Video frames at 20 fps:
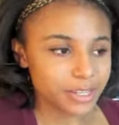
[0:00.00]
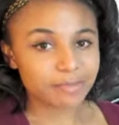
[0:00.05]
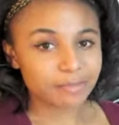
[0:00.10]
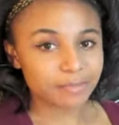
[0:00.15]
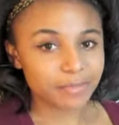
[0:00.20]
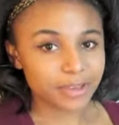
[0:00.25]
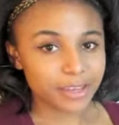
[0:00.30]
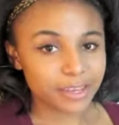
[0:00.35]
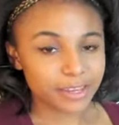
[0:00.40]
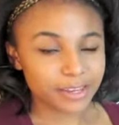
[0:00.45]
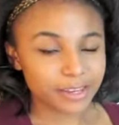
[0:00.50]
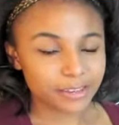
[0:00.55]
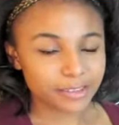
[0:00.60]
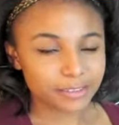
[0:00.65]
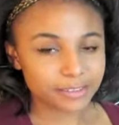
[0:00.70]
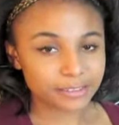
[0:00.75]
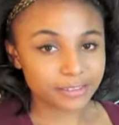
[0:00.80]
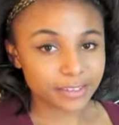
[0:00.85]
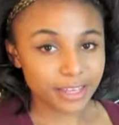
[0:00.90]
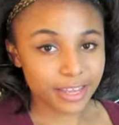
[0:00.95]
My
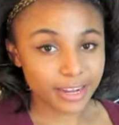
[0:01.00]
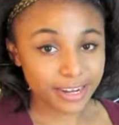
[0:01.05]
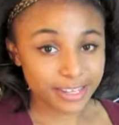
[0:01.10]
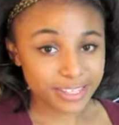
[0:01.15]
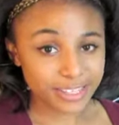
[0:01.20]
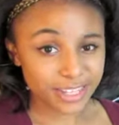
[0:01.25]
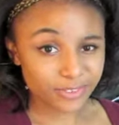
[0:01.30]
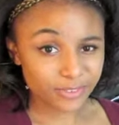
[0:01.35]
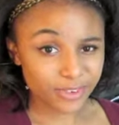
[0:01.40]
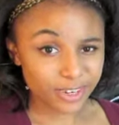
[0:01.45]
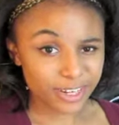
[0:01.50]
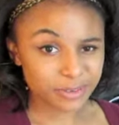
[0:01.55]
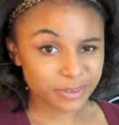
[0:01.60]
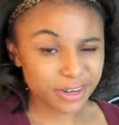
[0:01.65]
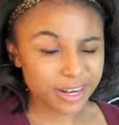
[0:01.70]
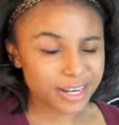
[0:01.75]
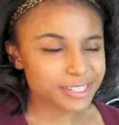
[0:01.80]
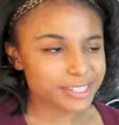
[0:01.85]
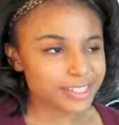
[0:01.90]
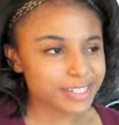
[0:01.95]
editing software kept
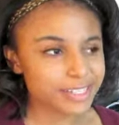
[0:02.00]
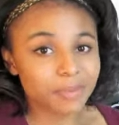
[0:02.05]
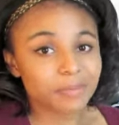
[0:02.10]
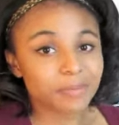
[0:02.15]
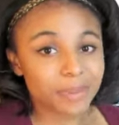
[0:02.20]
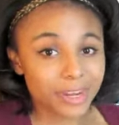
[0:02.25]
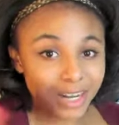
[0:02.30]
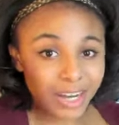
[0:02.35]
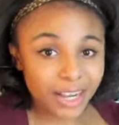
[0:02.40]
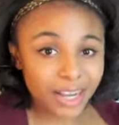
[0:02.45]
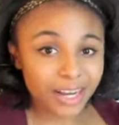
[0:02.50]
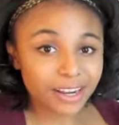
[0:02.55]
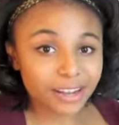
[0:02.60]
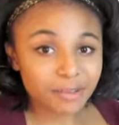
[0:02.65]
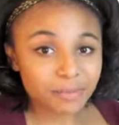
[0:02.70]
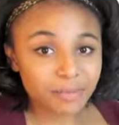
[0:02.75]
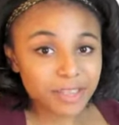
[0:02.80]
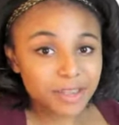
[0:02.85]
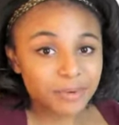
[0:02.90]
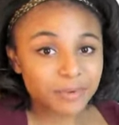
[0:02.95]
crashing, but it got
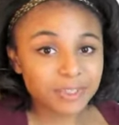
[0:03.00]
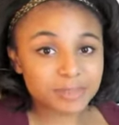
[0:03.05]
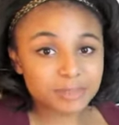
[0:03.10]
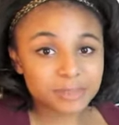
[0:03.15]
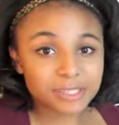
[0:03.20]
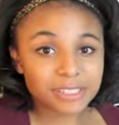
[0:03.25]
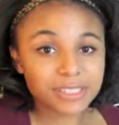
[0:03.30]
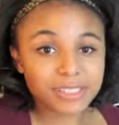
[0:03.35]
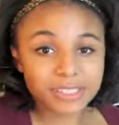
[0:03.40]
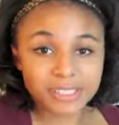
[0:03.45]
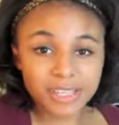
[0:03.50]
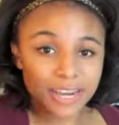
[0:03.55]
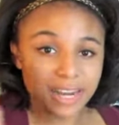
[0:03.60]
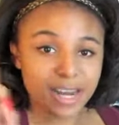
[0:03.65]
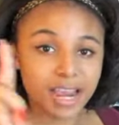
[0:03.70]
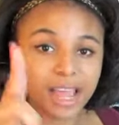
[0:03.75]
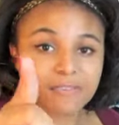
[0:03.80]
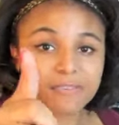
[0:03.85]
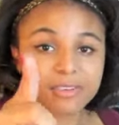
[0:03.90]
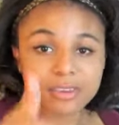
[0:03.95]
up, which means I
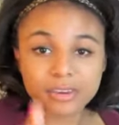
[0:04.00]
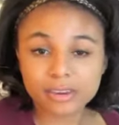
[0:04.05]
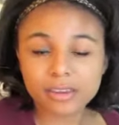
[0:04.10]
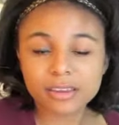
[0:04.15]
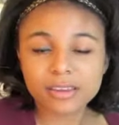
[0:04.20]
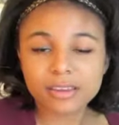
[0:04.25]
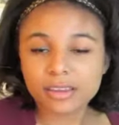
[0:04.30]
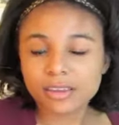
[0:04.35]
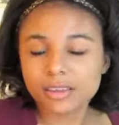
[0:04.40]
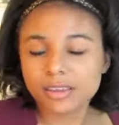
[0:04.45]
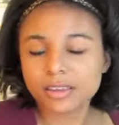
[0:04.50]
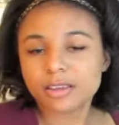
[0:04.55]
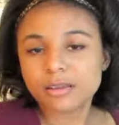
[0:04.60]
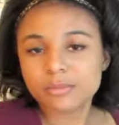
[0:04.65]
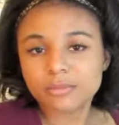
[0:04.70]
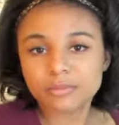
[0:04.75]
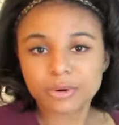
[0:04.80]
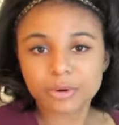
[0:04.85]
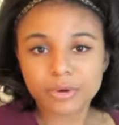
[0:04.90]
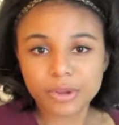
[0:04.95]
haven't
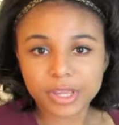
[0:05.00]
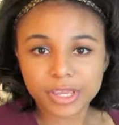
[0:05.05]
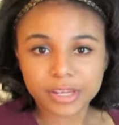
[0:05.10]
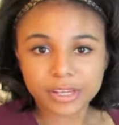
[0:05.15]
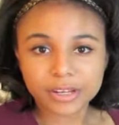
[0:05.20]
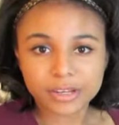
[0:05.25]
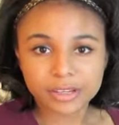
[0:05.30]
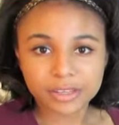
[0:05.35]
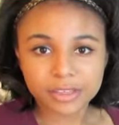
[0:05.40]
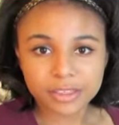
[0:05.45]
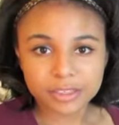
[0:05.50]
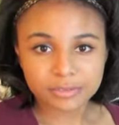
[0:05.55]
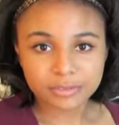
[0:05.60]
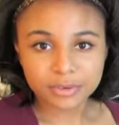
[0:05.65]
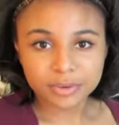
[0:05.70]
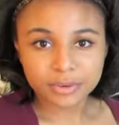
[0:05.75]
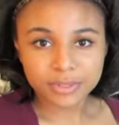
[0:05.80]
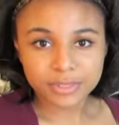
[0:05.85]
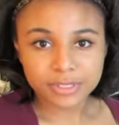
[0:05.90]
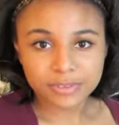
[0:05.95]
broken the
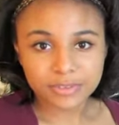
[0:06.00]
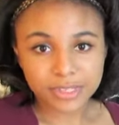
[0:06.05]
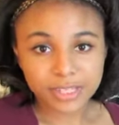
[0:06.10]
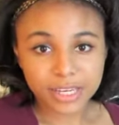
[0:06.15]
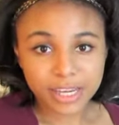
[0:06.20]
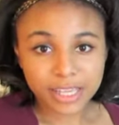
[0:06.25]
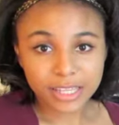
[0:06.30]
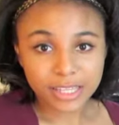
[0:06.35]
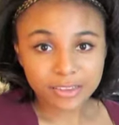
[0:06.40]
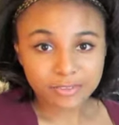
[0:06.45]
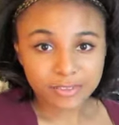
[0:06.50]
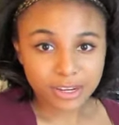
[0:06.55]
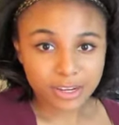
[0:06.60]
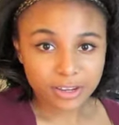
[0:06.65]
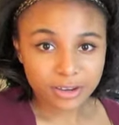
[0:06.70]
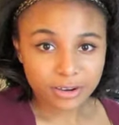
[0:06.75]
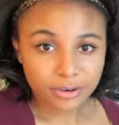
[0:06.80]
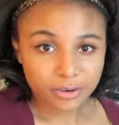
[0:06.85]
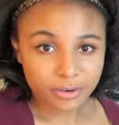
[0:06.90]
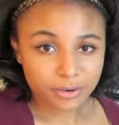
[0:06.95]
rules of the daily
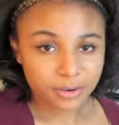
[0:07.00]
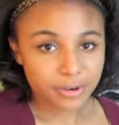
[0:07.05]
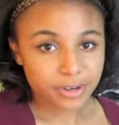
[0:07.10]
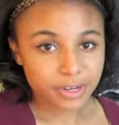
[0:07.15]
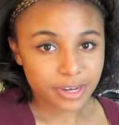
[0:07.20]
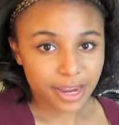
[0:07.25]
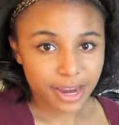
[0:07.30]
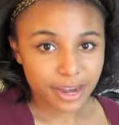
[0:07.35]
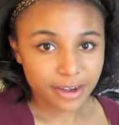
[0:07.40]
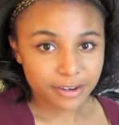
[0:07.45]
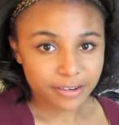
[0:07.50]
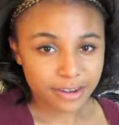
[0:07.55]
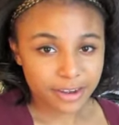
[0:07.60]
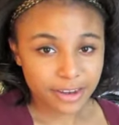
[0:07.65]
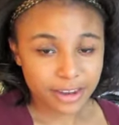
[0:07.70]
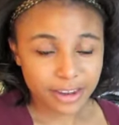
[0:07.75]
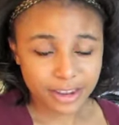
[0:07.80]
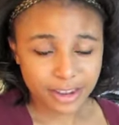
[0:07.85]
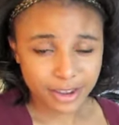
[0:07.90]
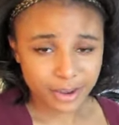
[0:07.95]
video
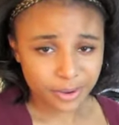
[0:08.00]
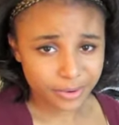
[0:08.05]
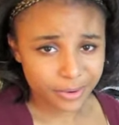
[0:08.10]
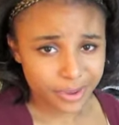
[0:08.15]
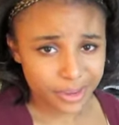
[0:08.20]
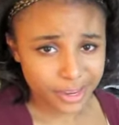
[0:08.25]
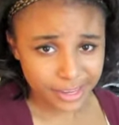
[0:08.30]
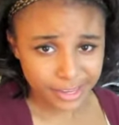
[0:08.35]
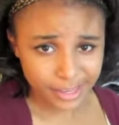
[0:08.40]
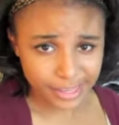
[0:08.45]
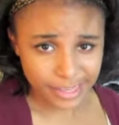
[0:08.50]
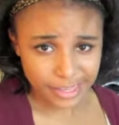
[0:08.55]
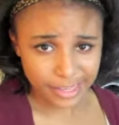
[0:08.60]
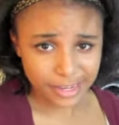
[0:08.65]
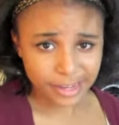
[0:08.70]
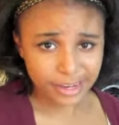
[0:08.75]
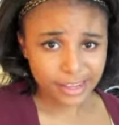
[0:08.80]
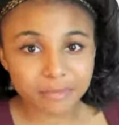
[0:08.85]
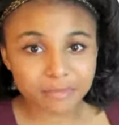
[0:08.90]
diary quite yet.